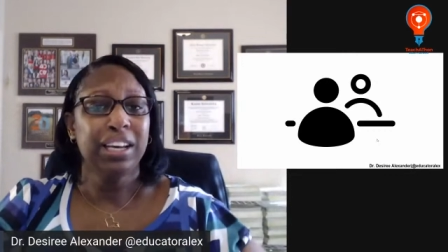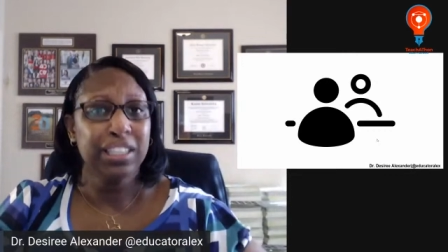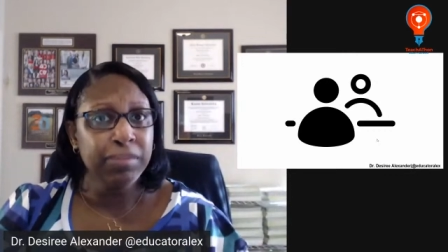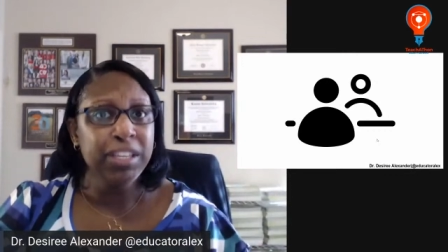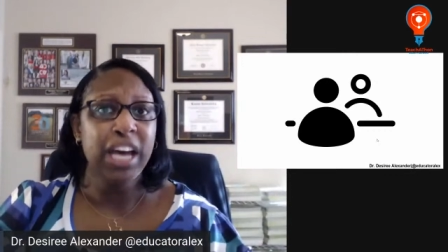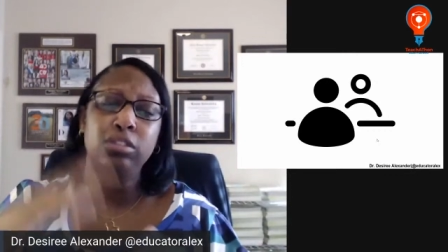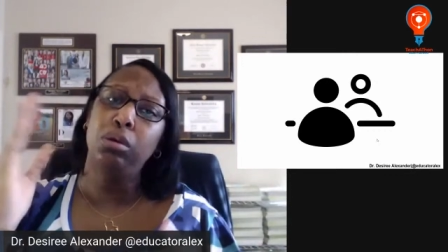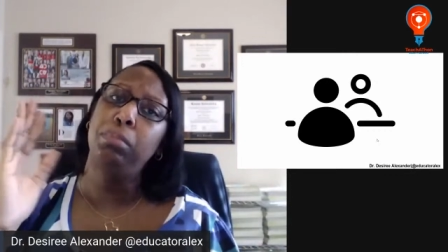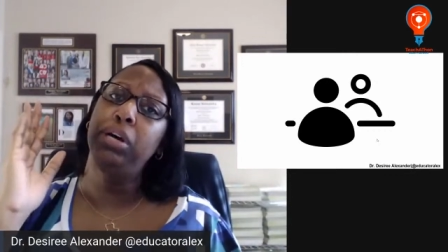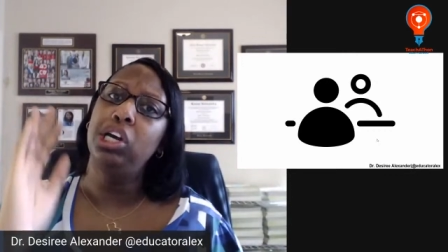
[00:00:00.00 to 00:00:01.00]
Because sometimes
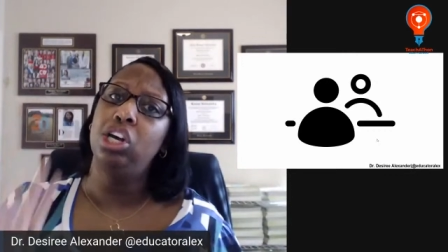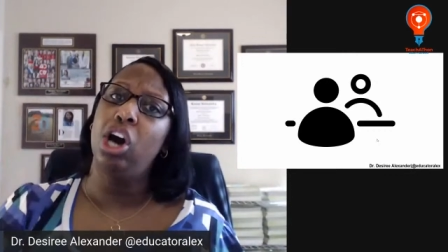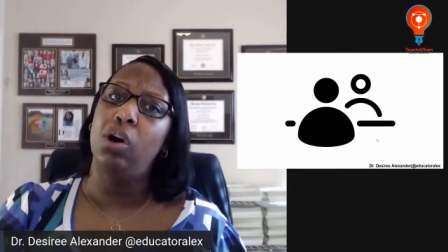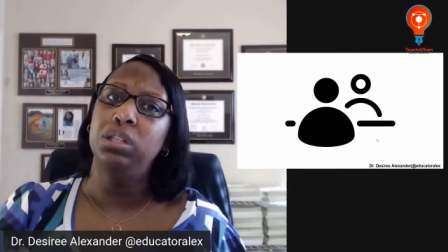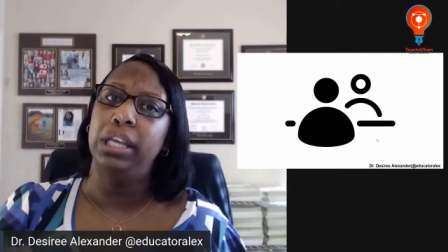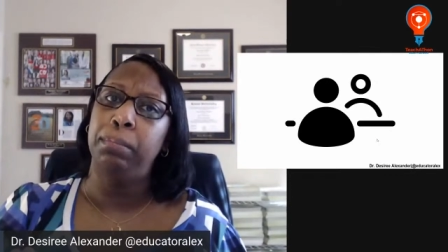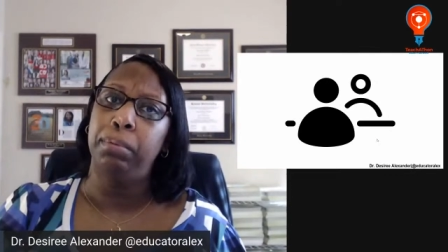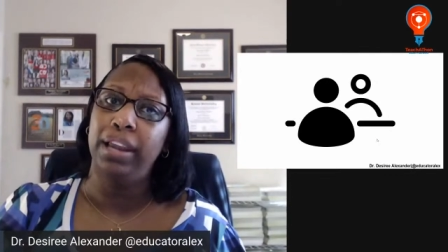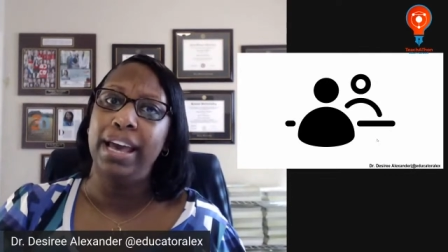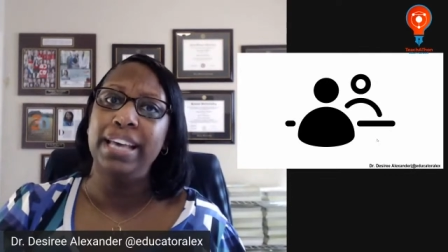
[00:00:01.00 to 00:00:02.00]
we put goals
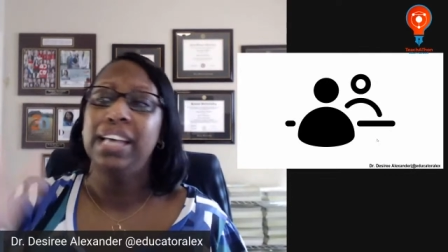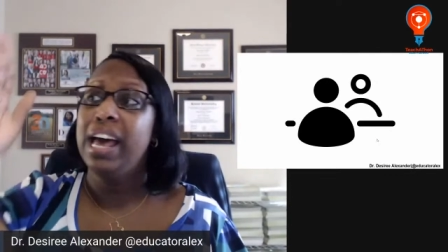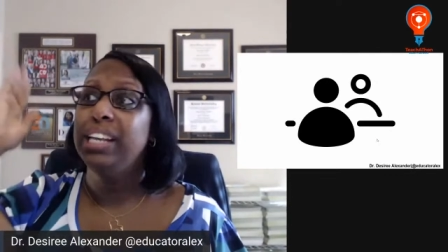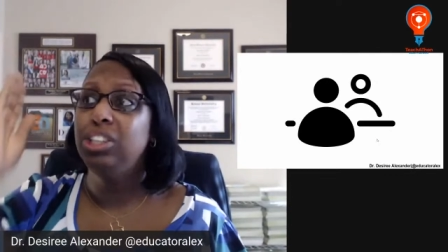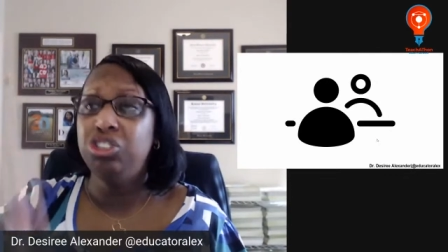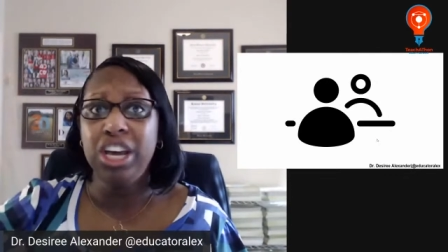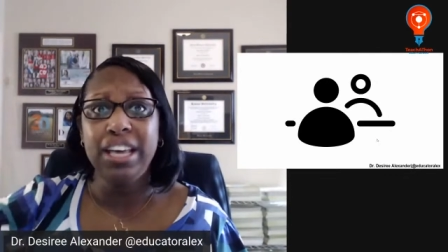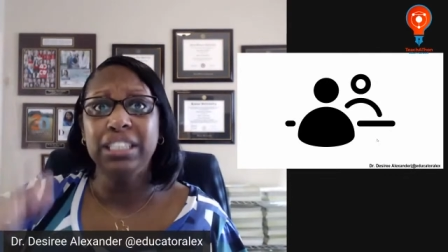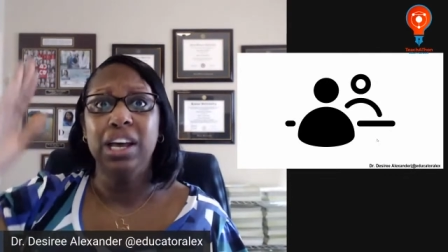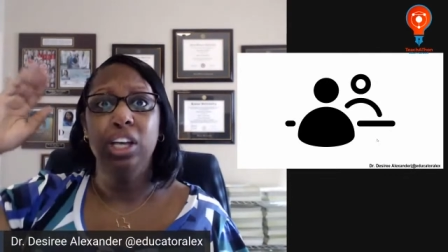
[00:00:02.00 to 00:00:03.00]
in place
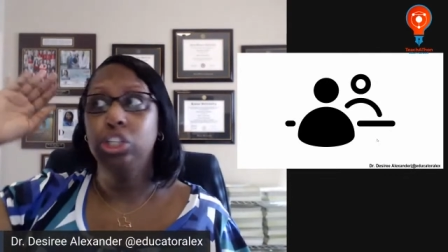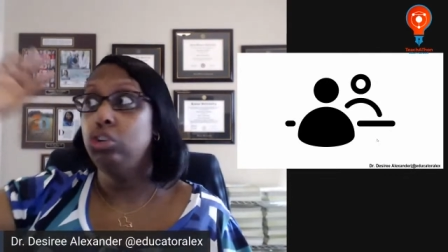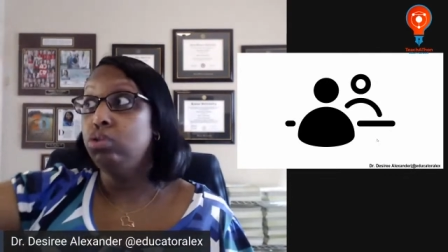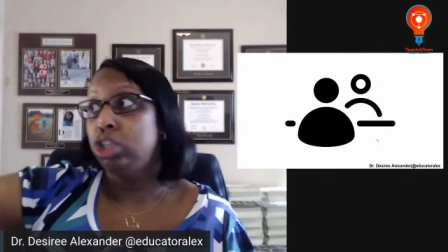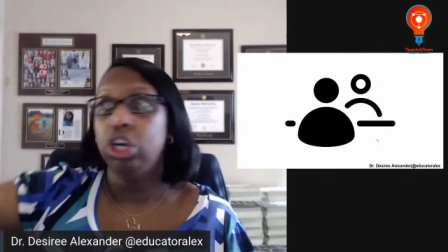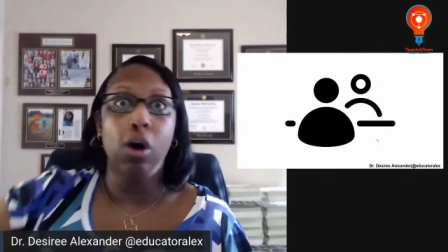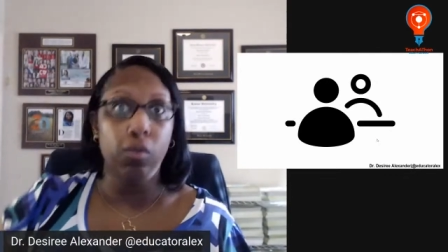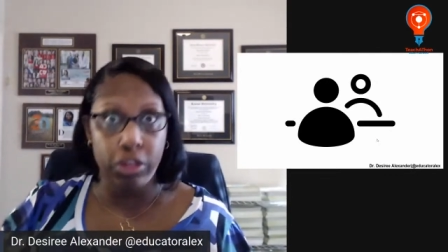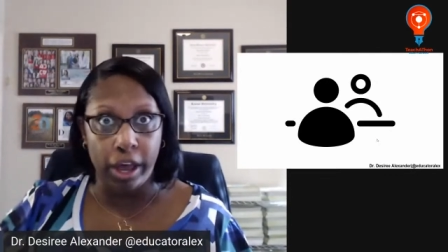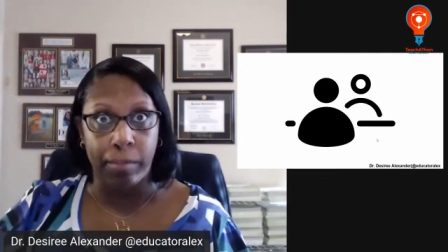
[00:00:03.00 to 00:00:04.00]
just to
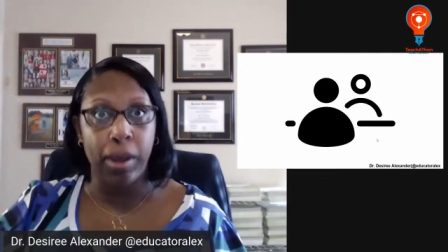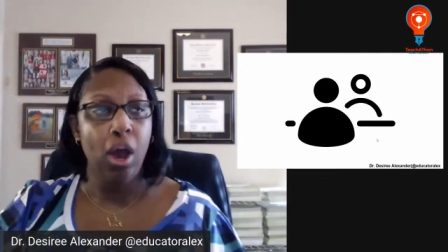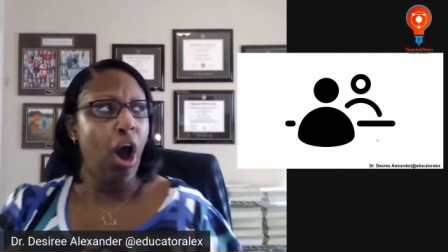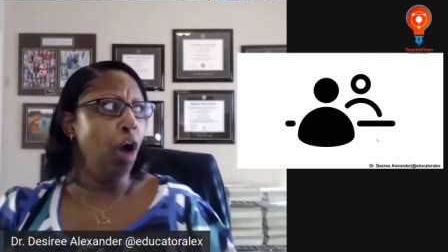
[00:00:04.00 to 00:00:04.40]
show them,